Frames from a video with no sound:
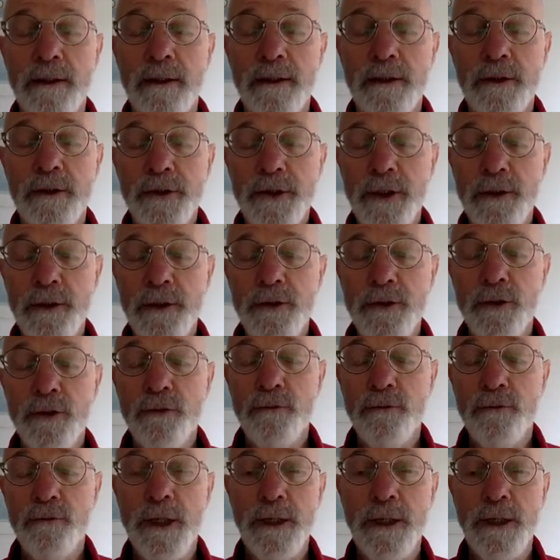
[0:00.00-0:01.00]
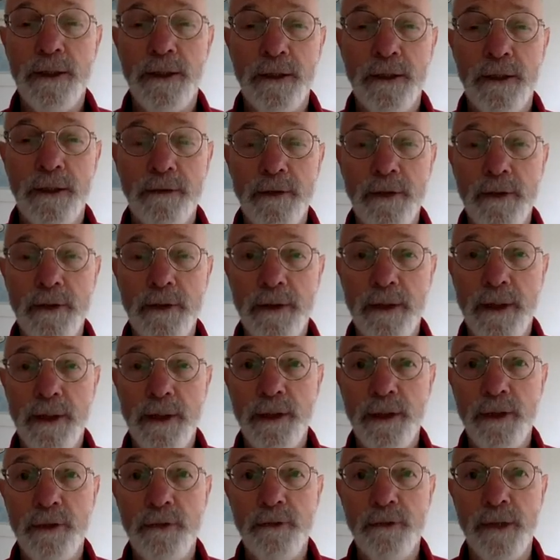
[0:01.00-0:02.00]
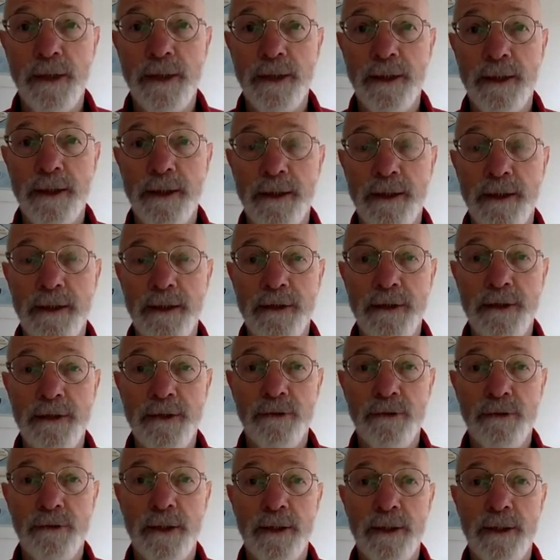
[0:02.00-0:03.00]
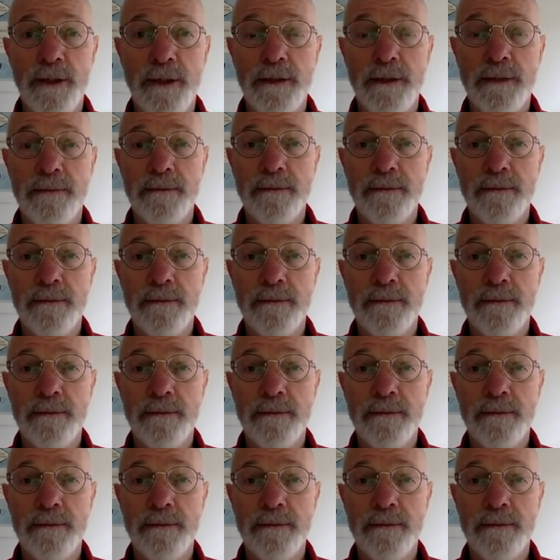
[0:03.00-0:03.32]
sense your right eye. Feel how your right eye is right now.